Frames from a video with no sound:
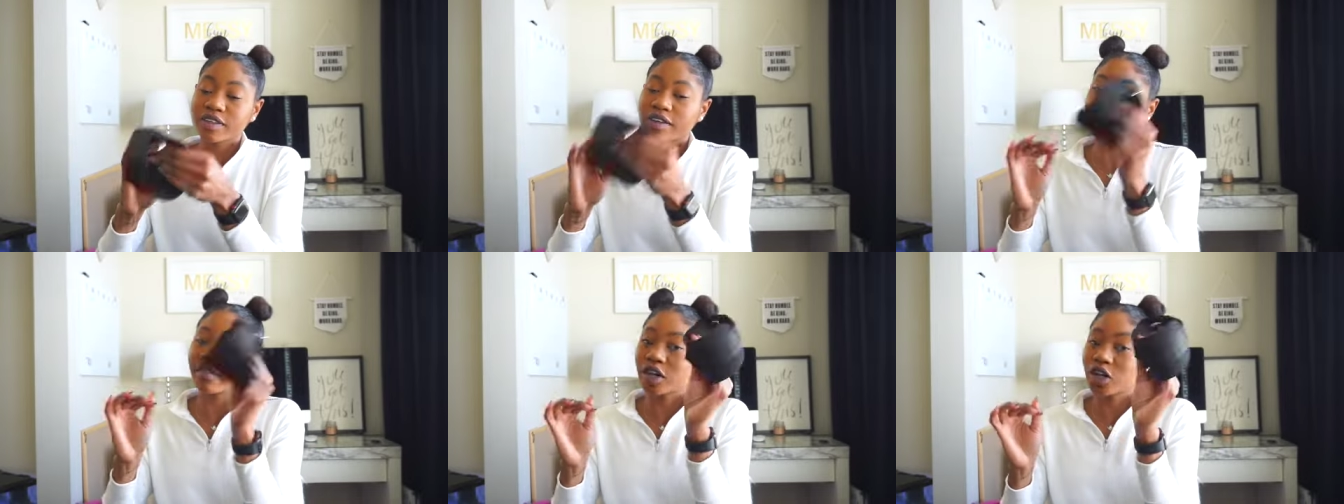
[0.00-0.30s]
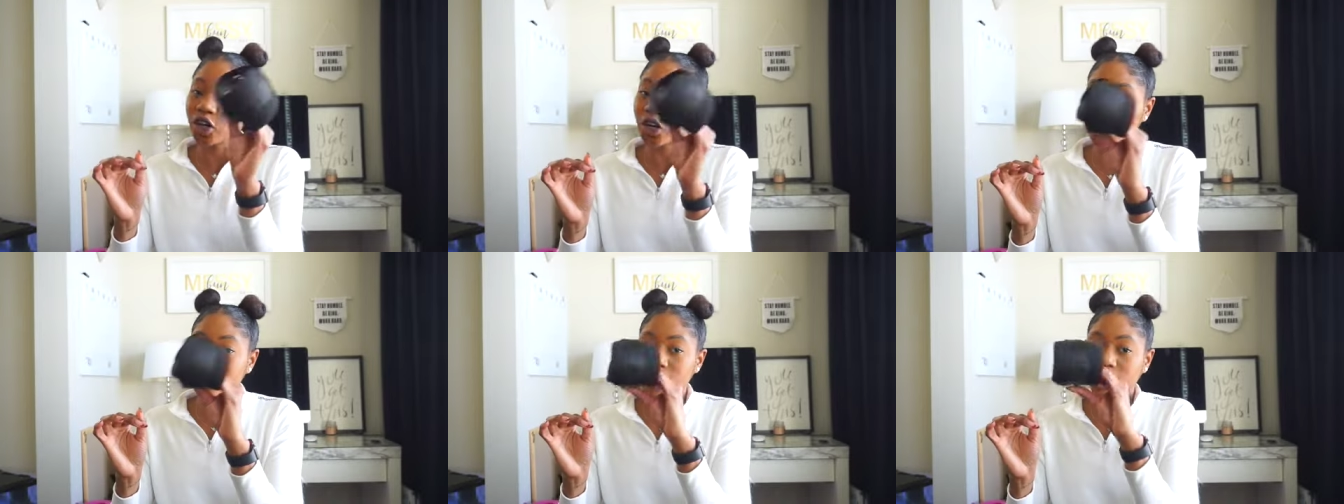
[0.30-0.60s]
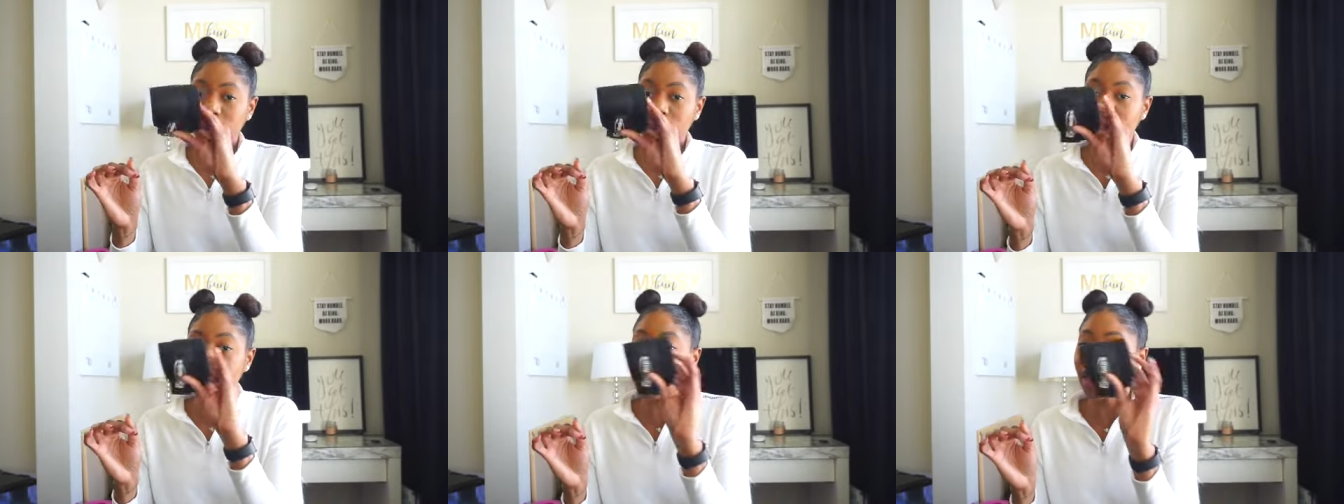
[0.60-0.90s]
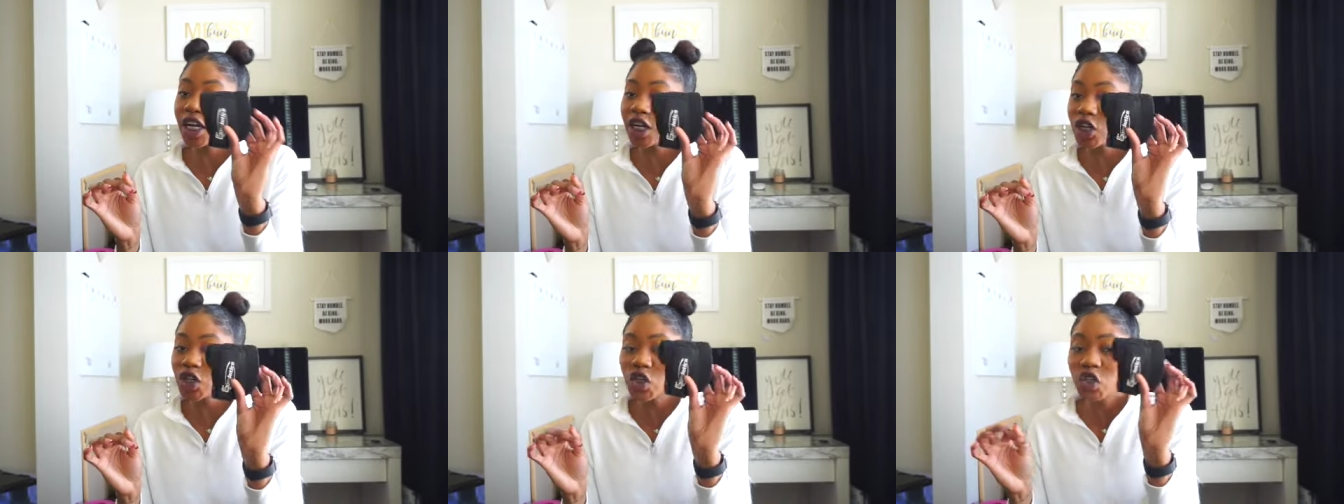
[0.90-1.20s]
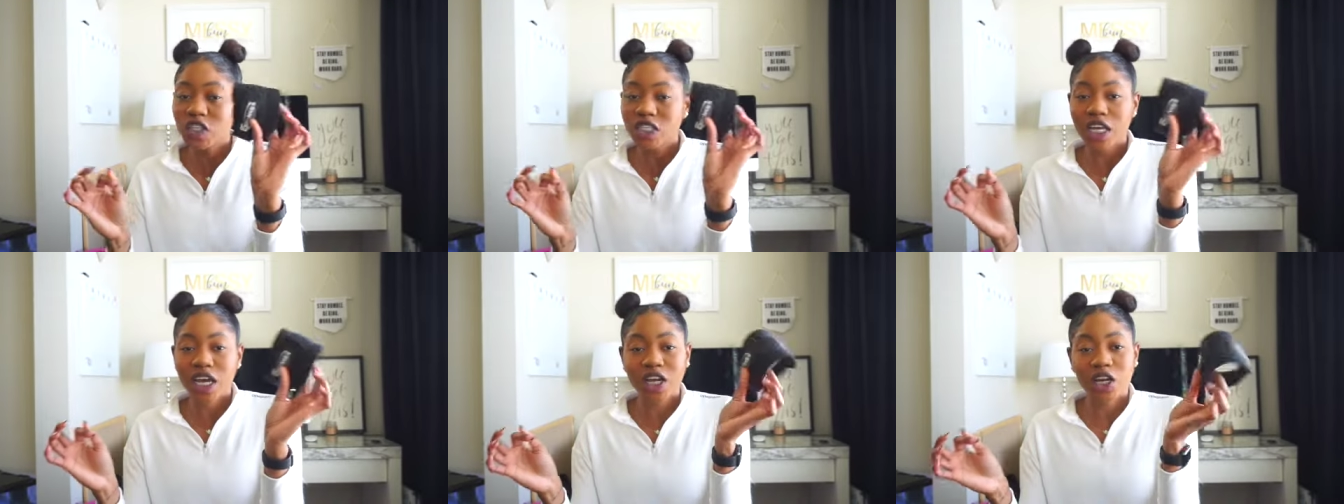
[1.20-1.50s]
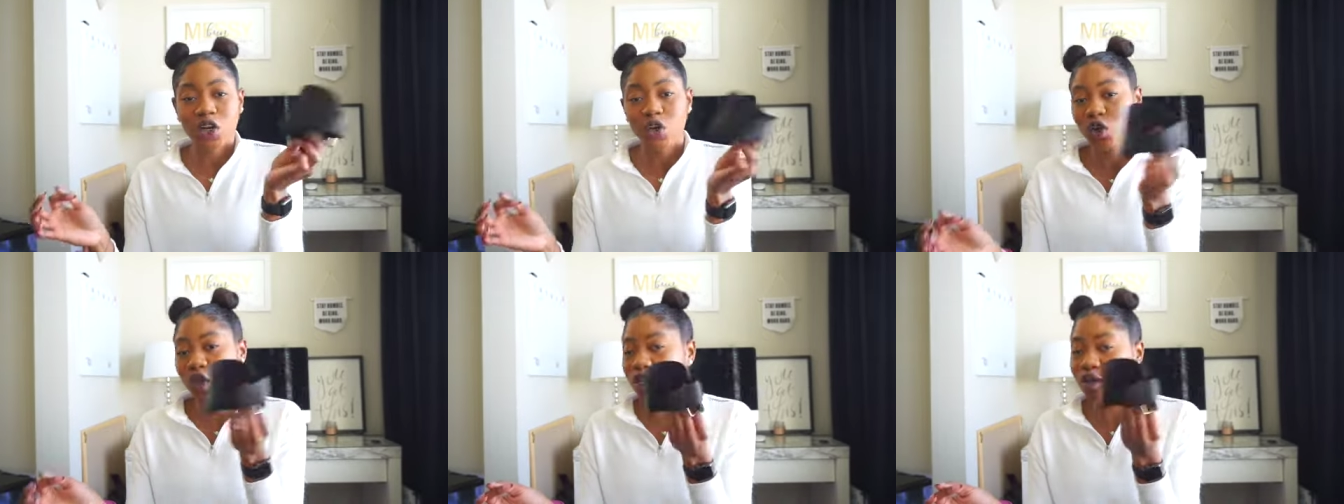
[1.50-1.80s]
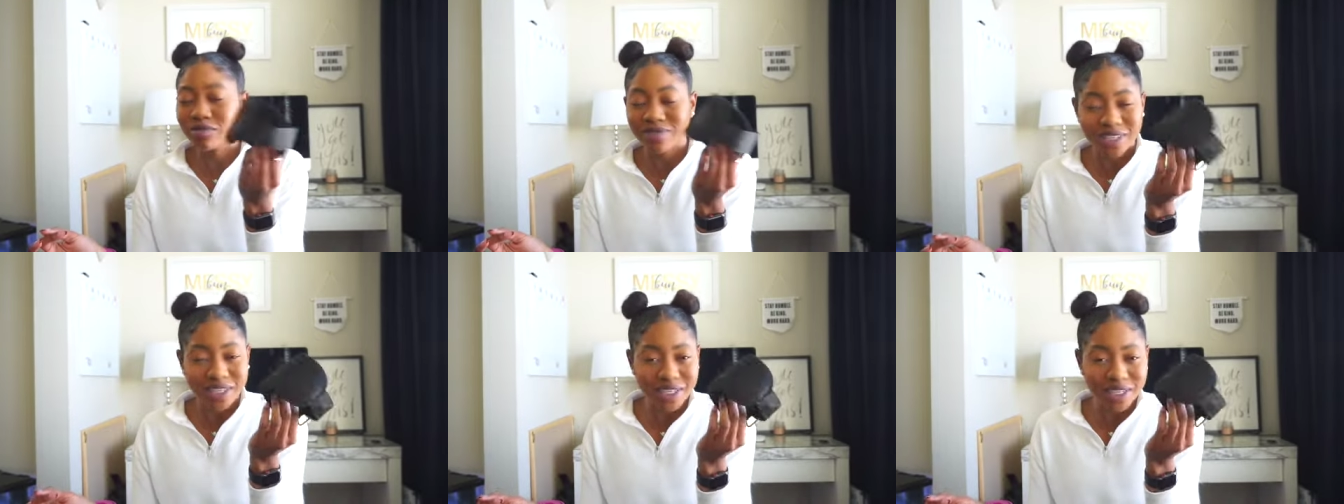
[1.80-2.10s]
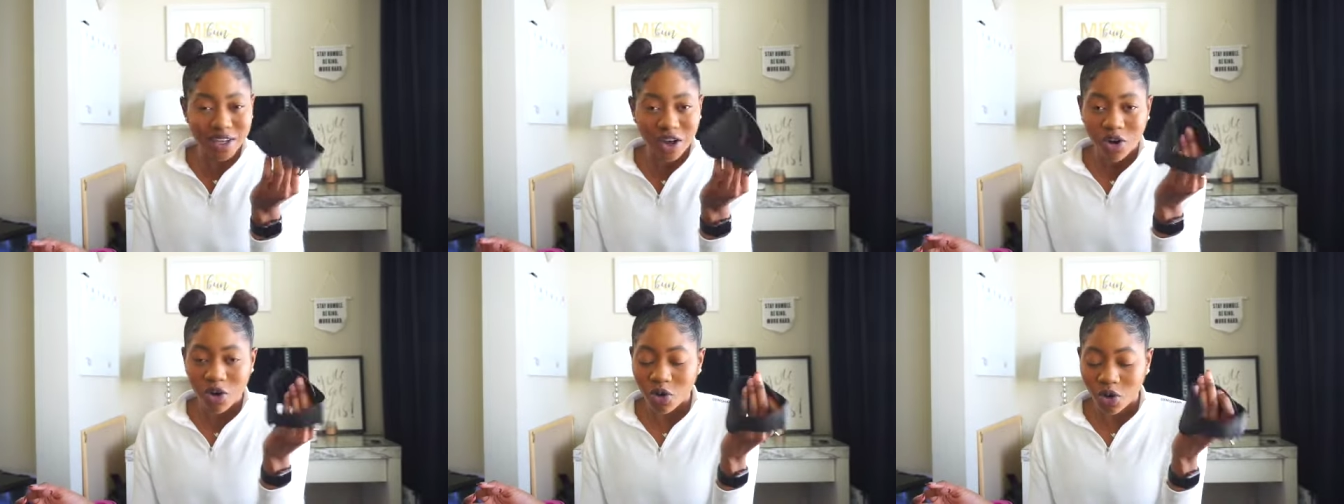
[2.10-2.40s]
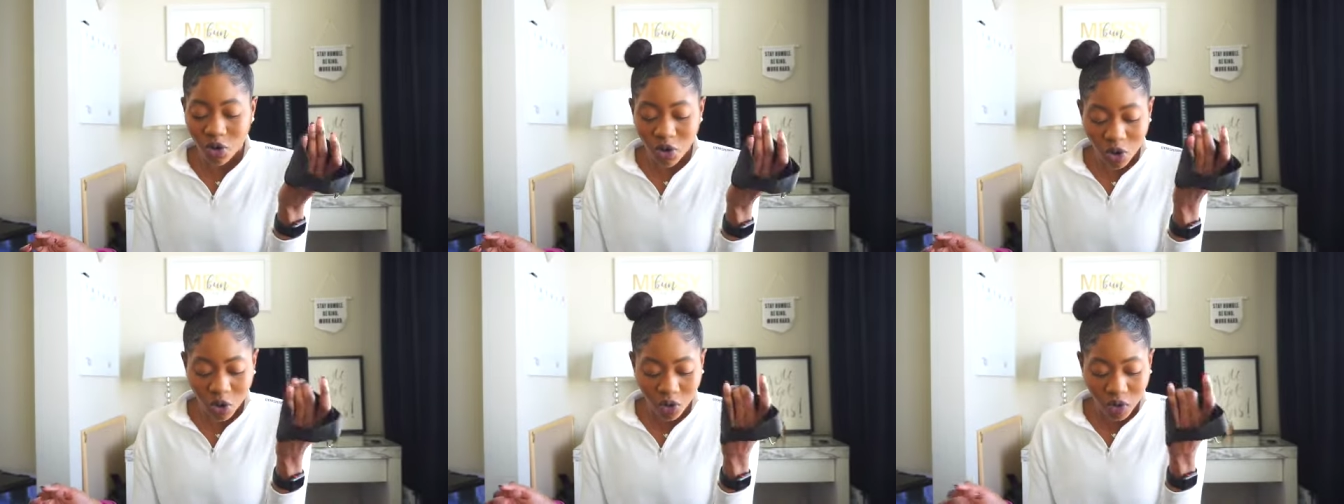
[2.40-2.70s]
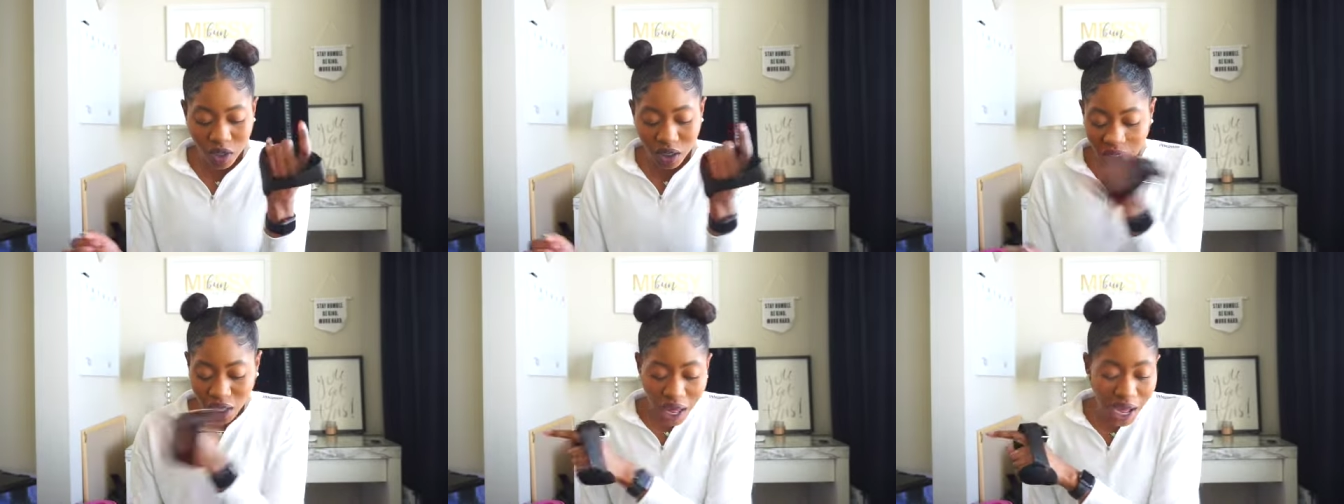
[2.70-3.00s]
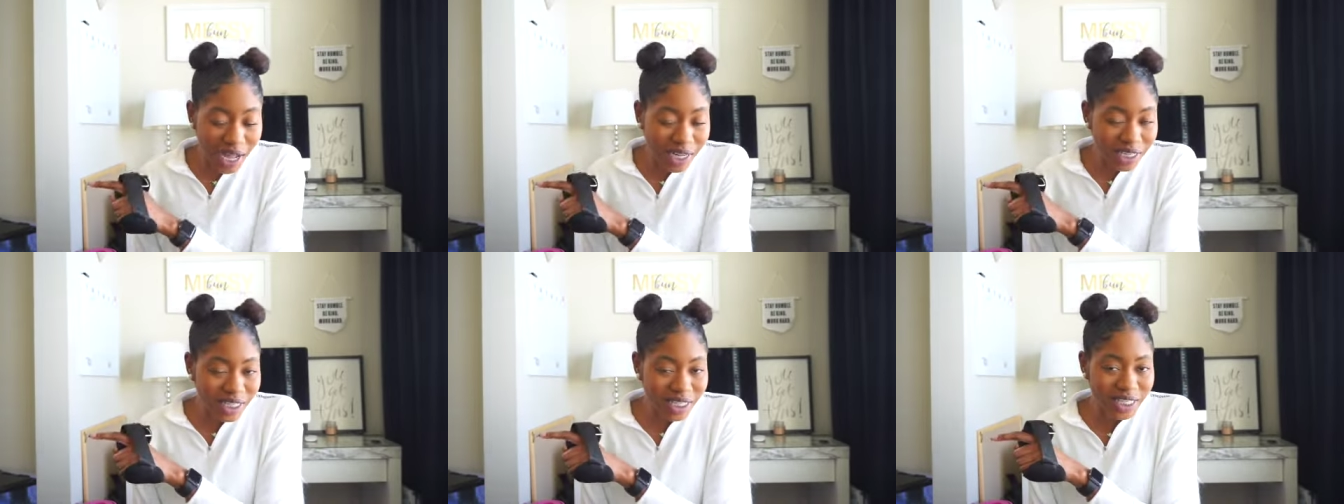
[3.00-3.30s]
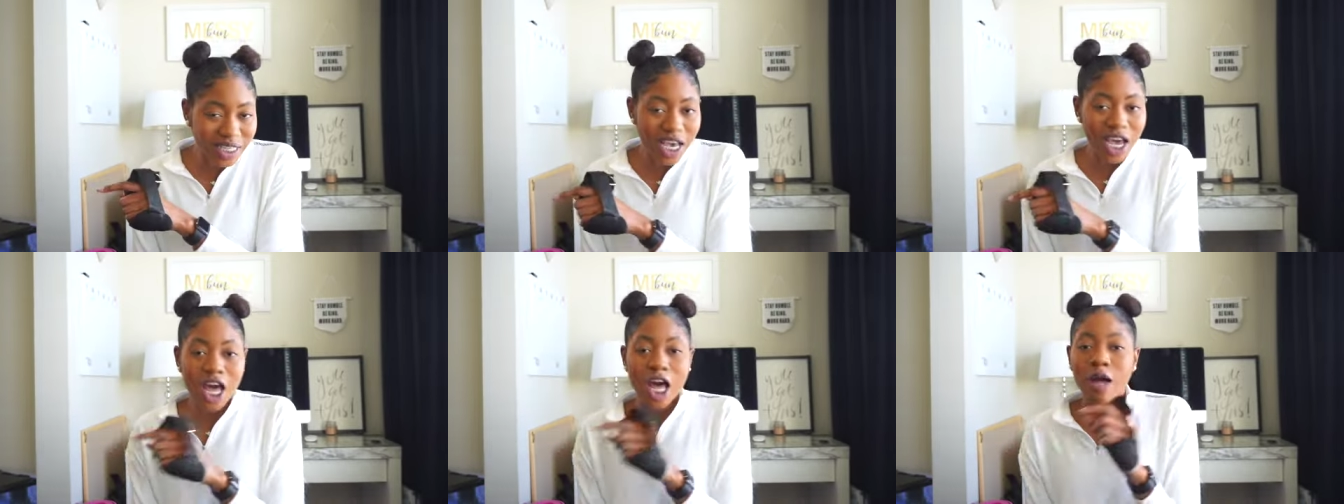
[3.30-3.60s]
Velcro it on your ankles. I don't use these a whole, whole lot.